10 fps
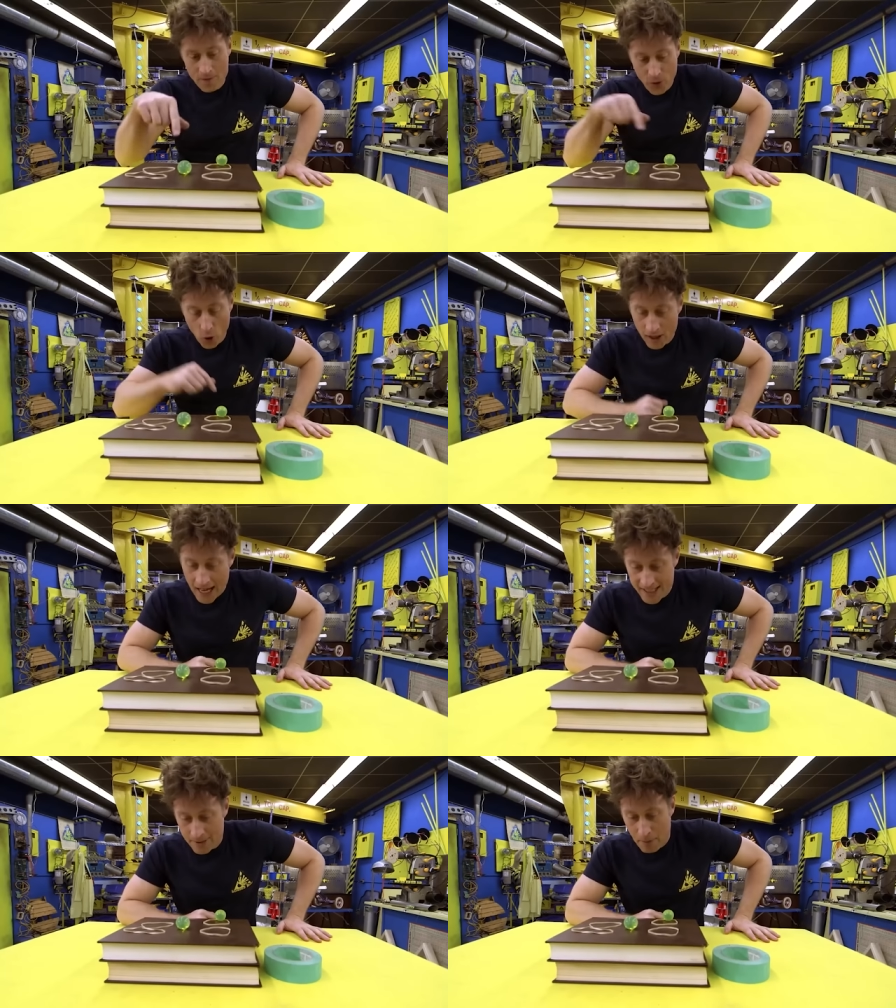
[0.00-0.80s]
4
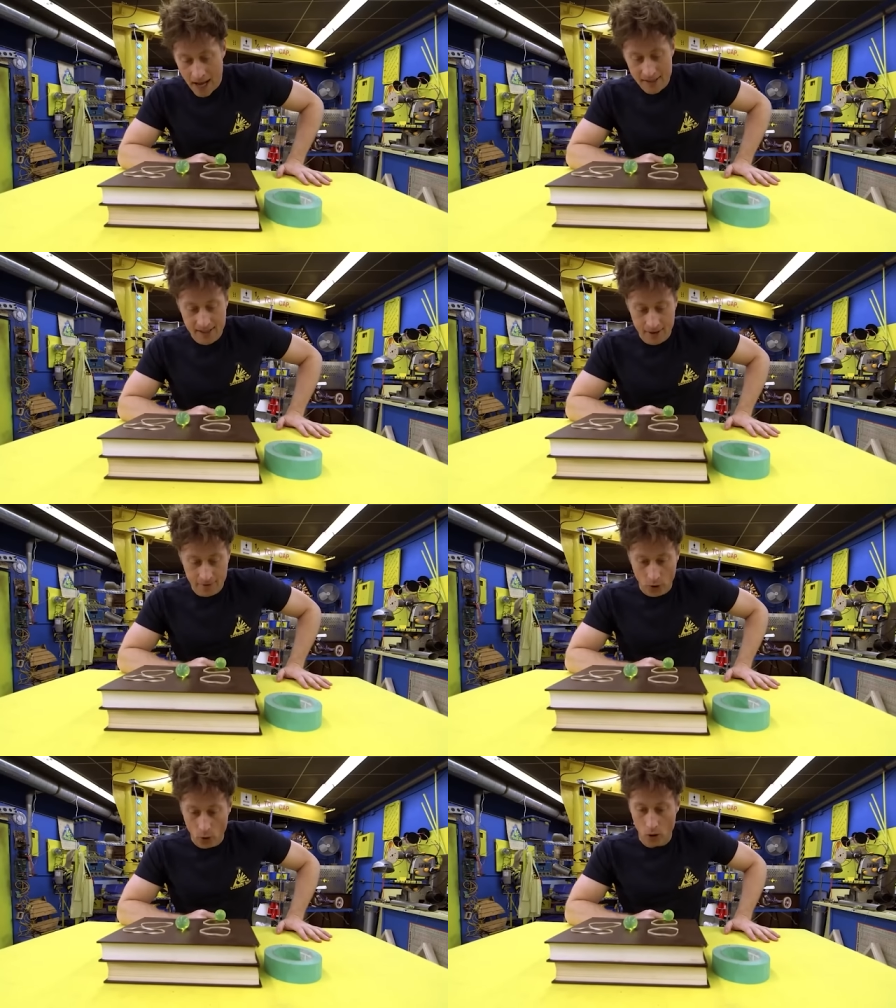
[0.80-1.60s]
elastic bands,
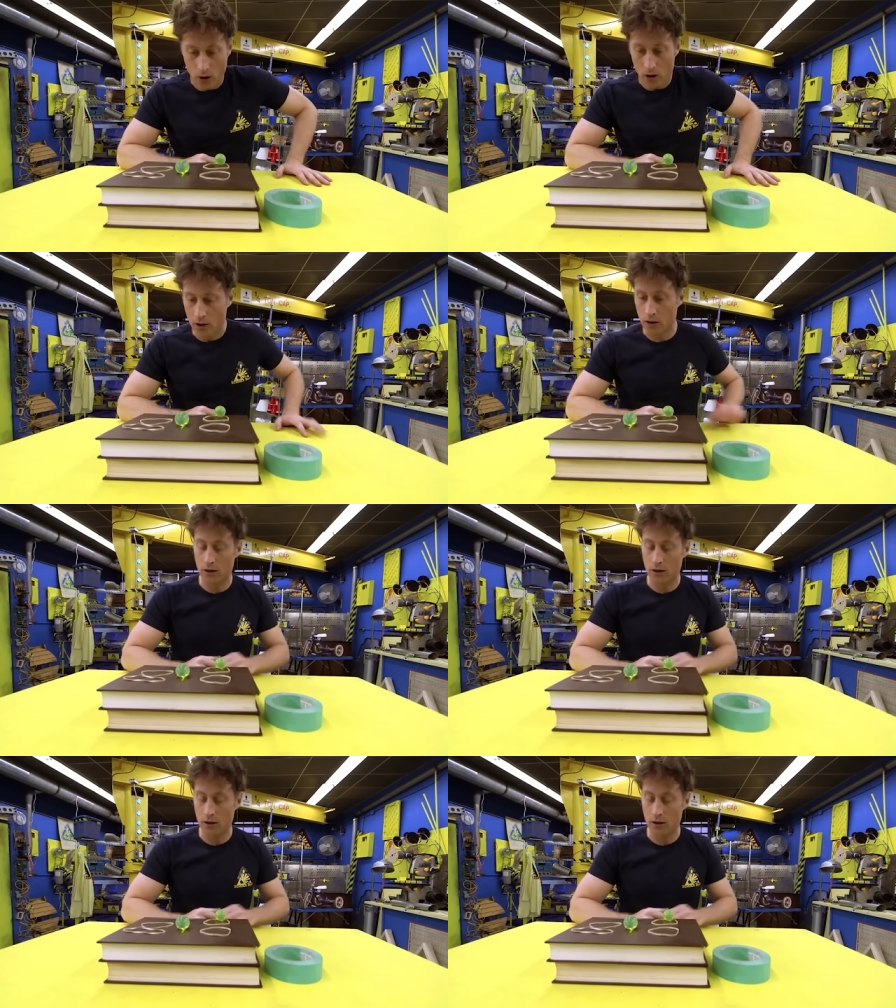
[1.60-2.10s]
and four